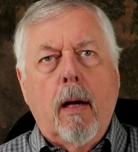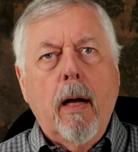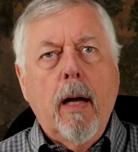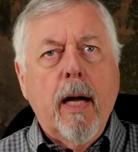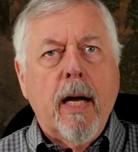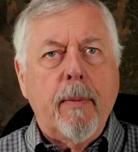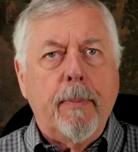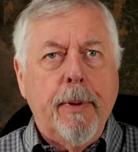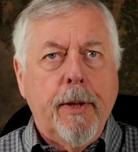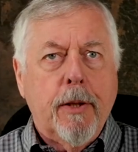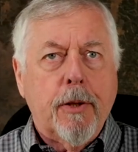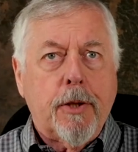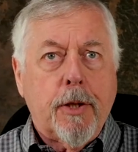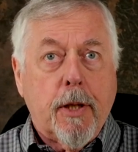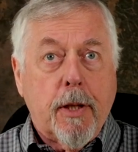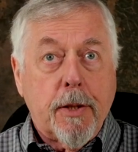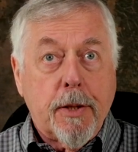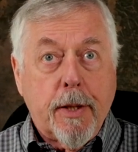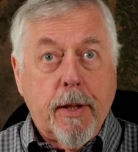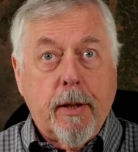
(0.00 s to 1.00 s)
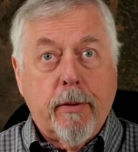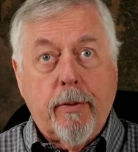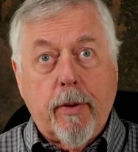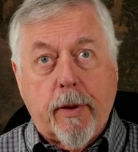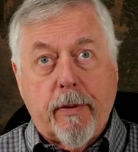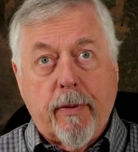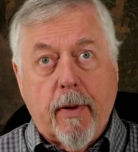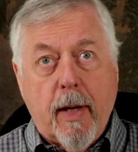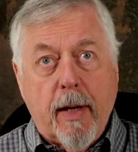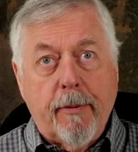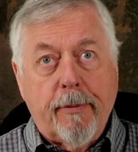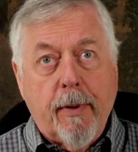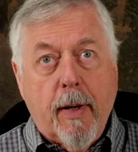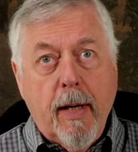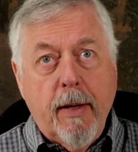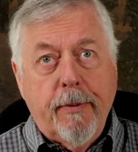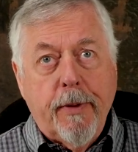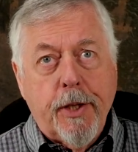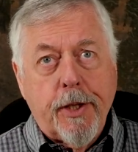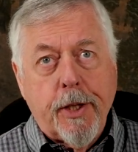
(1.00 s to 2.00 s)
Hi, Peter Charles here, Hooked Fly
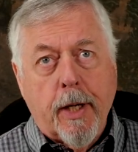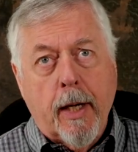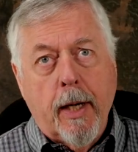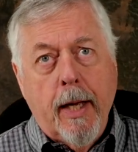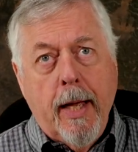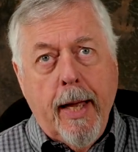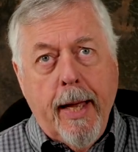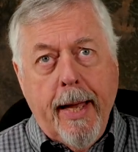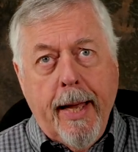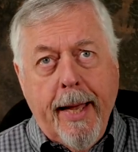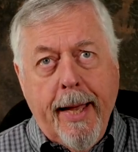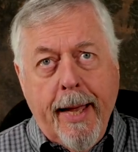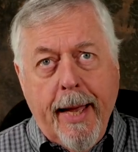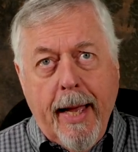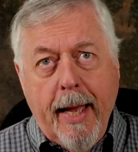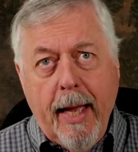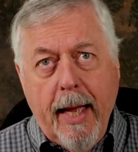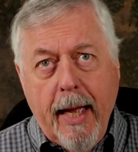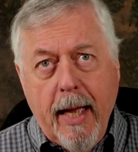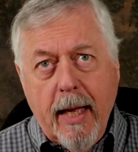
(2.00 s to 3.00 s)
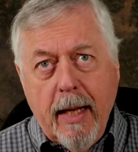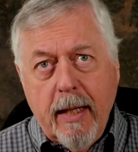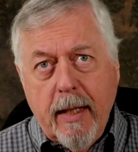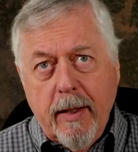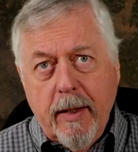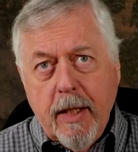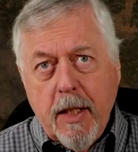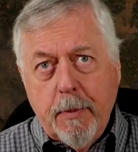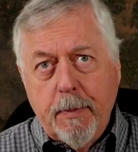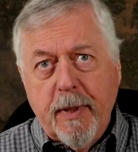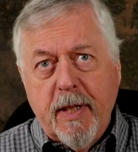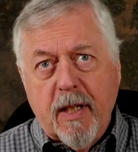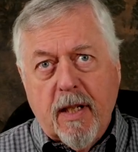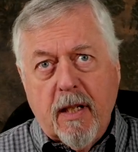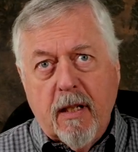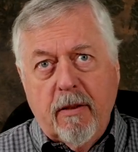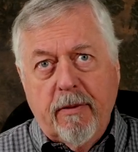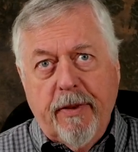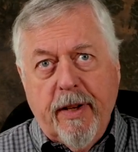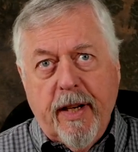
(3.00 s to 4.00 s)
Fly Fishing. And in this
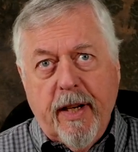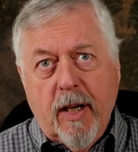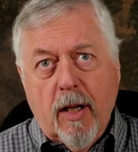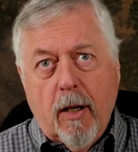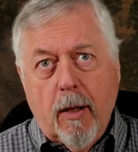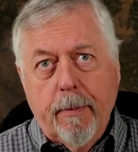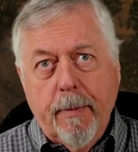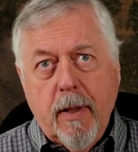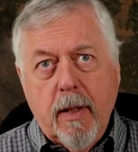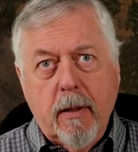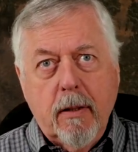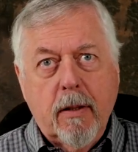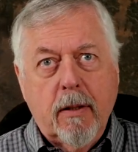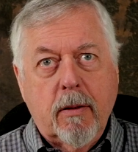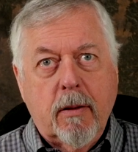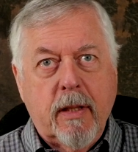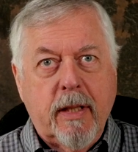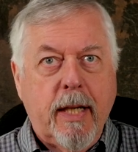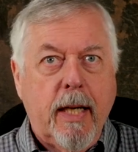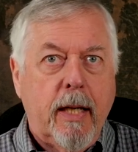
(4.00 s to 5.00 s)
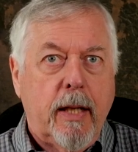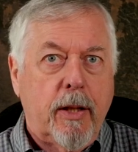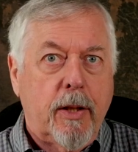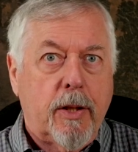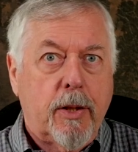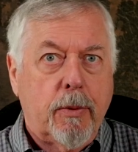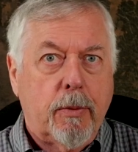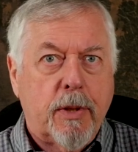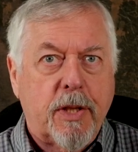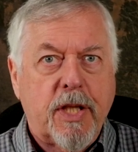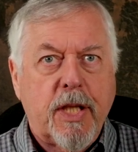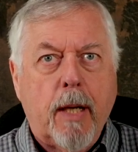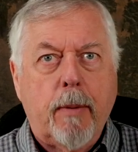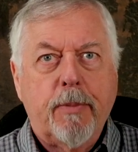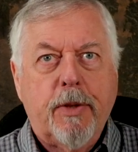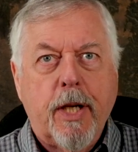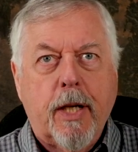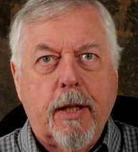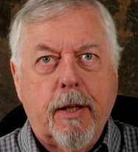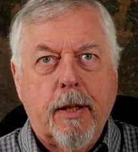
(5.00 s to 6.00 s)
particular video, I'm going to get into a
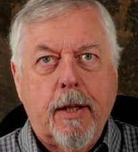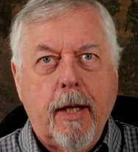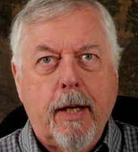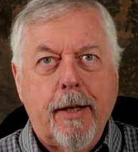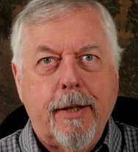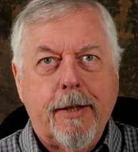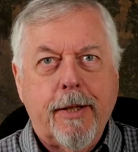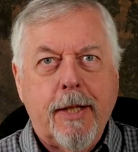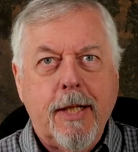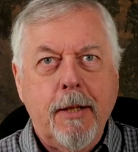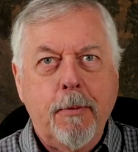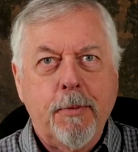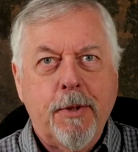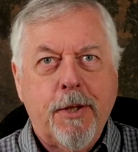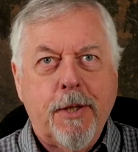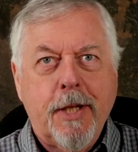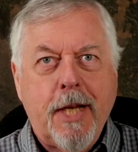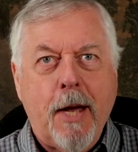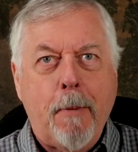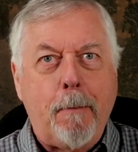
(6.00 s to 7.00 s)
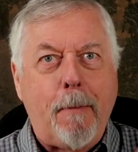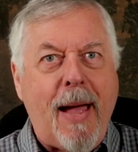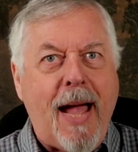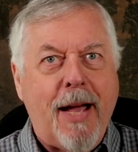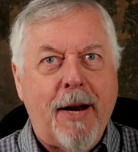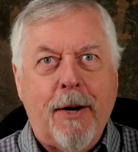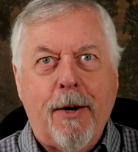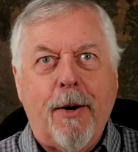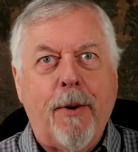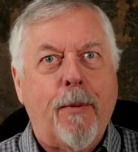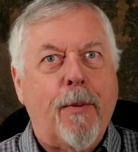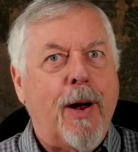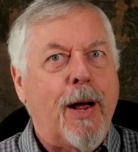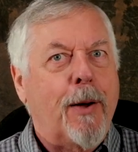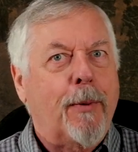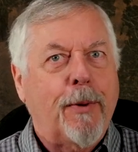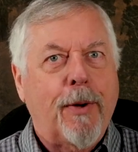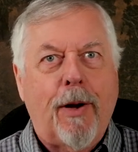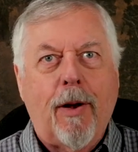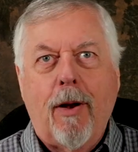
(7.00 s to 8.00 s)
subject that seems to get batted
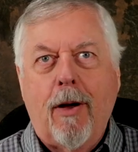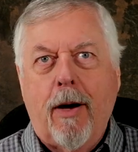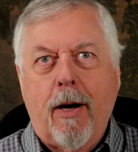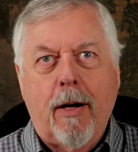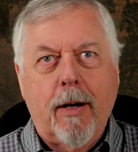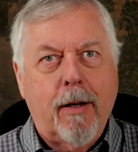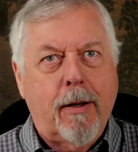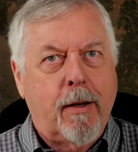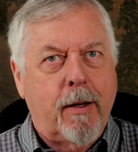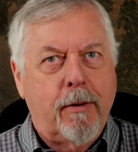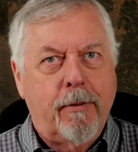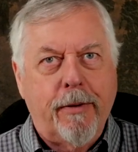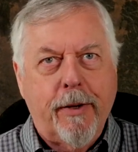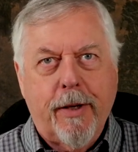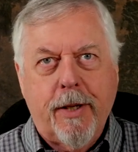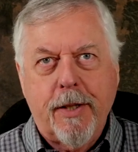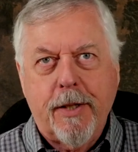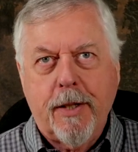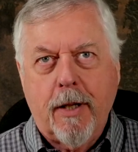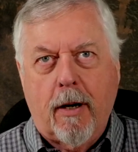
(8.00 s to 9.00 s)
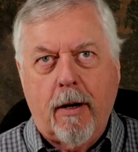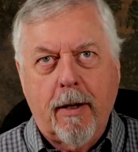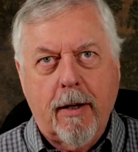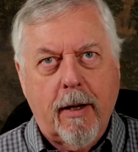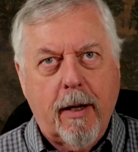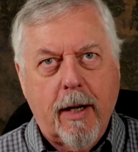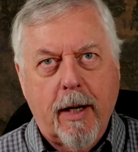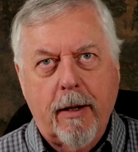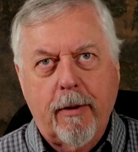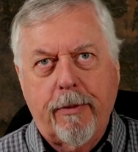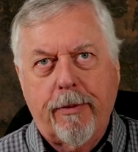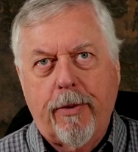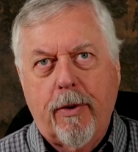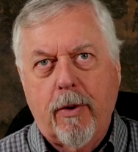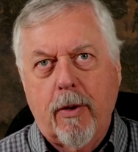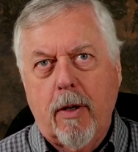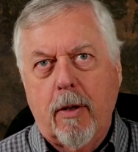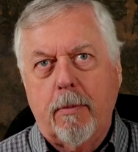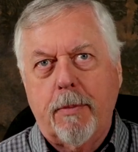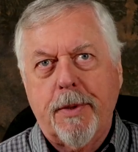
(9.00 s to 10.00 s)
around a lot on various online
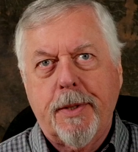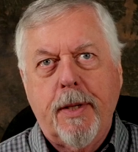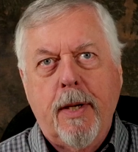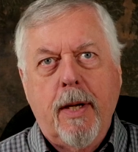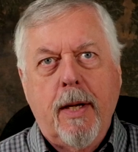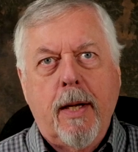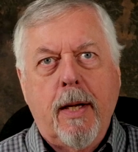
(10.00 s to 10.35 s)
forums.